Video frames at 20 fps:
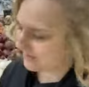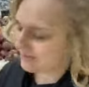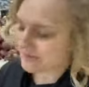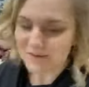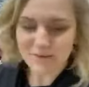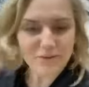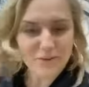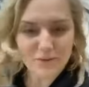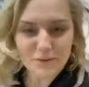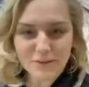
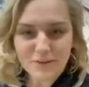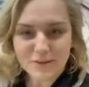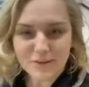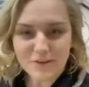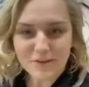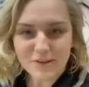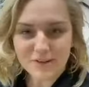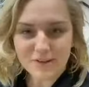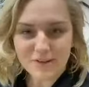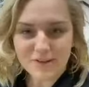So
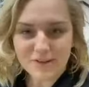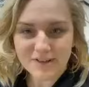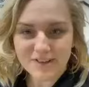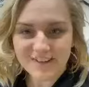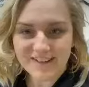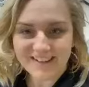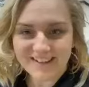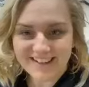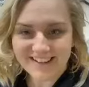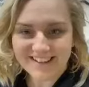
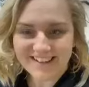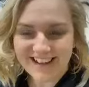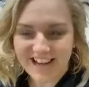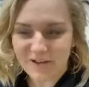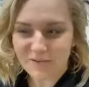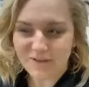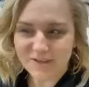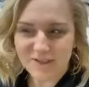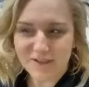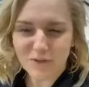I
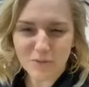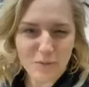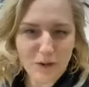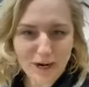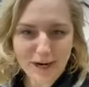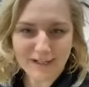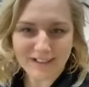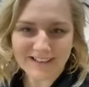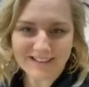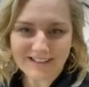was going to
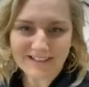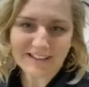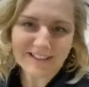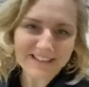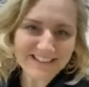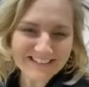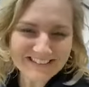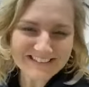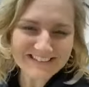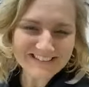walk and
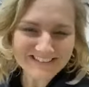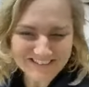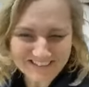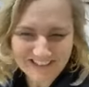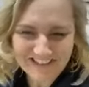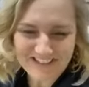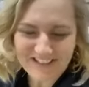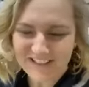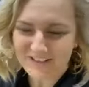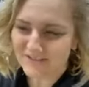talk
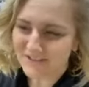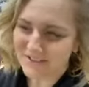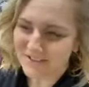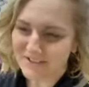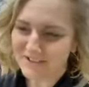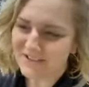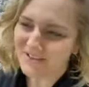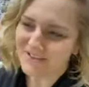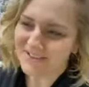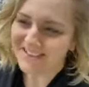on this
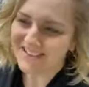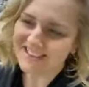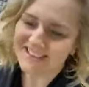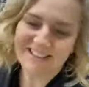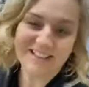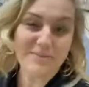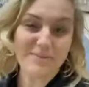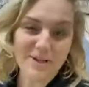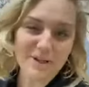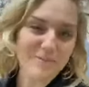video, thinking
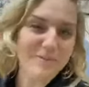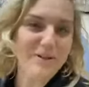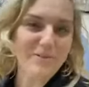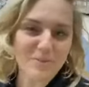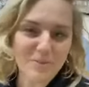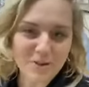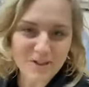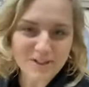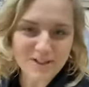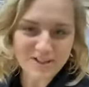it might be
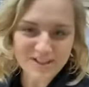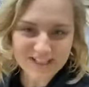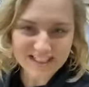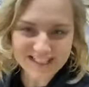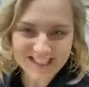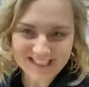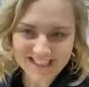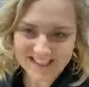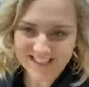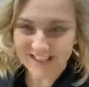more
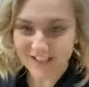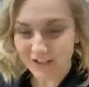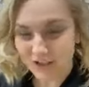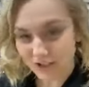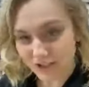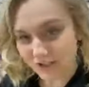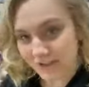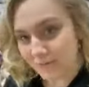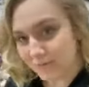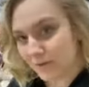entertaining than
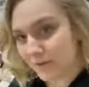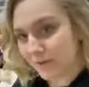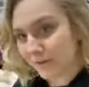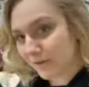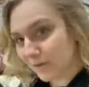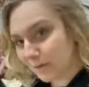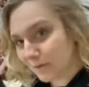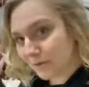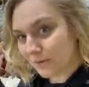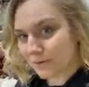just the
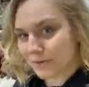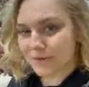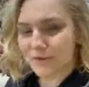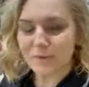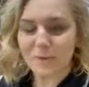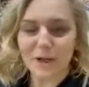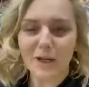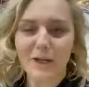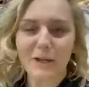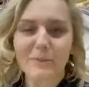beautiful produce
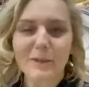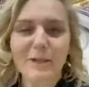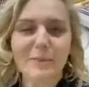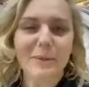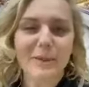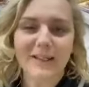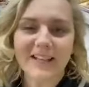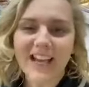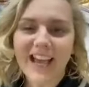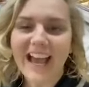behind me,
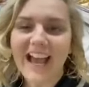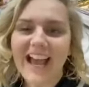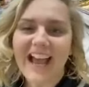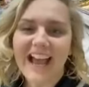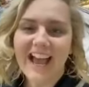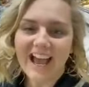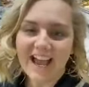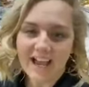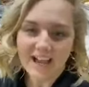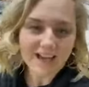but
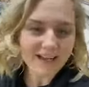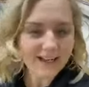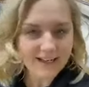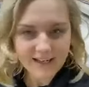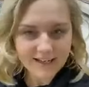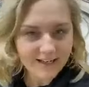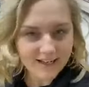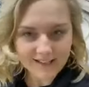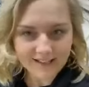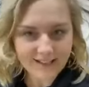I
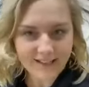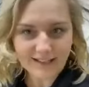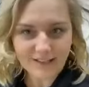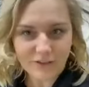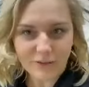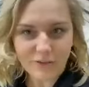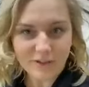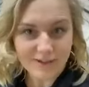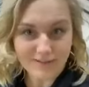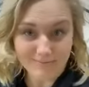can't
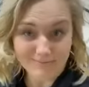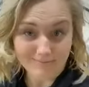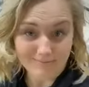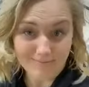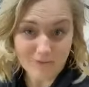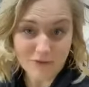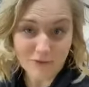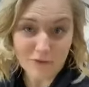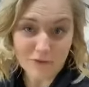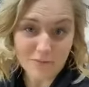do it.
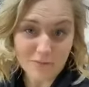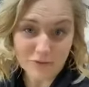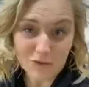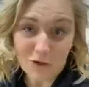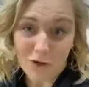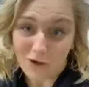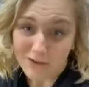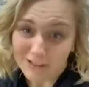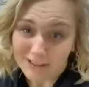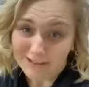So I'm
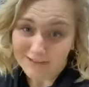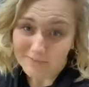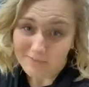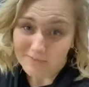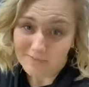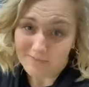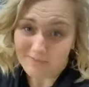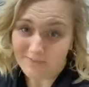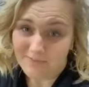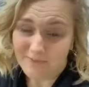sorry.
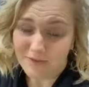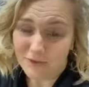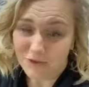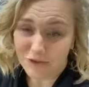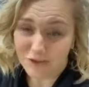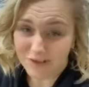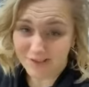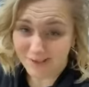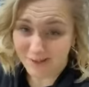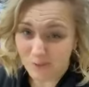You
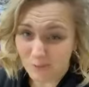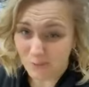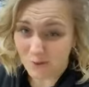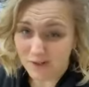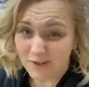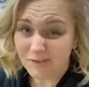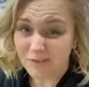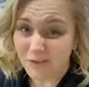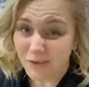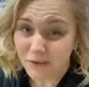just get
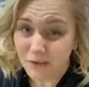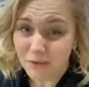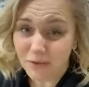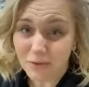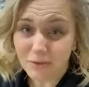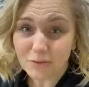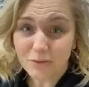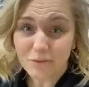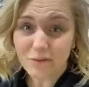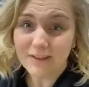one
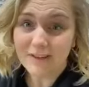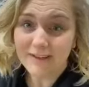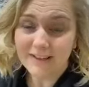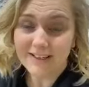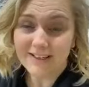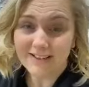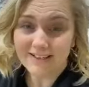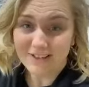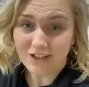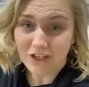view
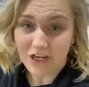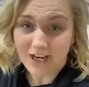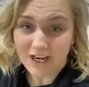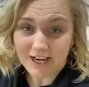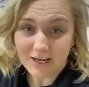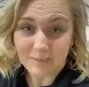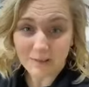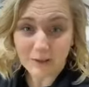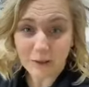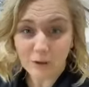each
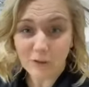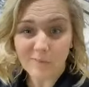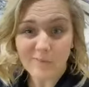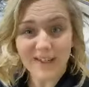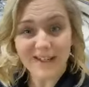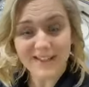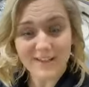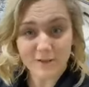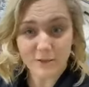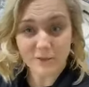time. I hope
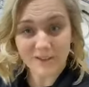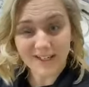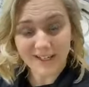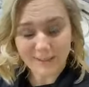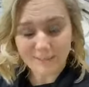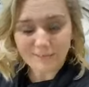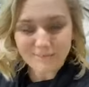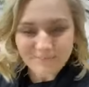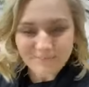that's okay.